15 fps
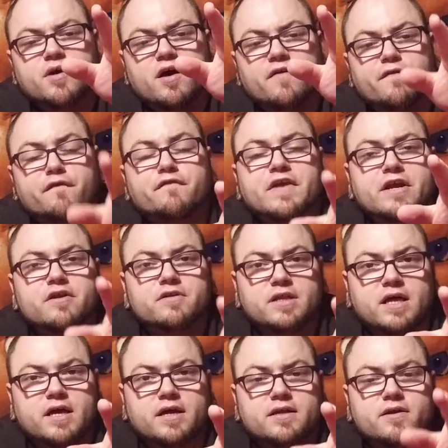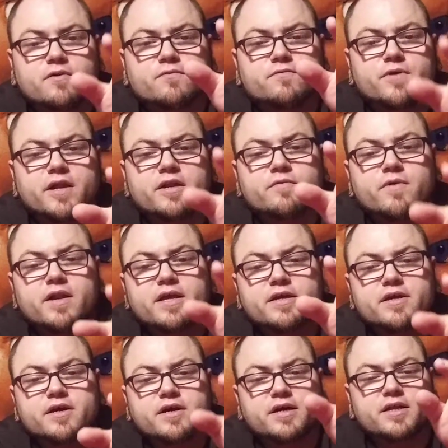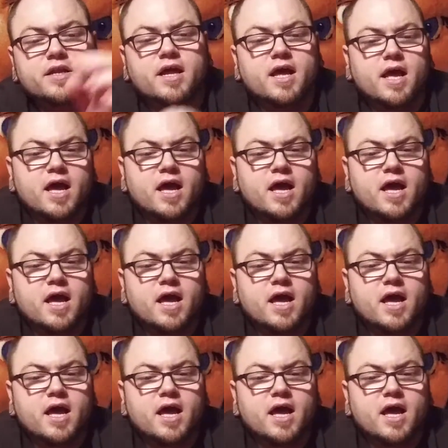of Fear line. Really, really good.